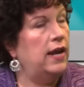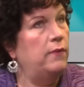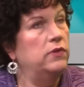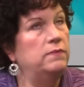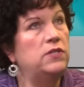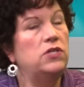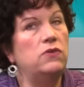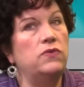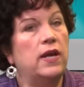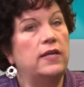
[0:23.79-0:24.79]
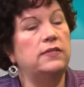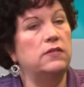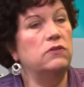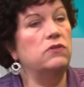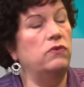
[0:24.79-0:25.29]
and I will admit to you that I
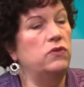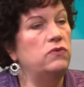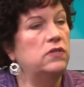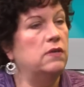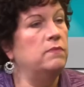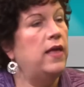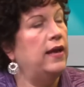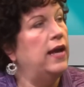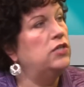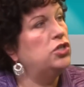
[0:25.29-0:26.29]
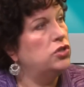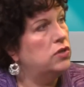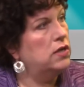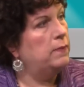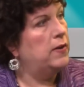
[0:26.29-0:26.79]
still don't use them like I
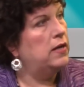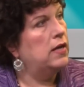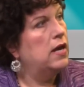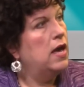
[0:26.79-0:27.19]
should, but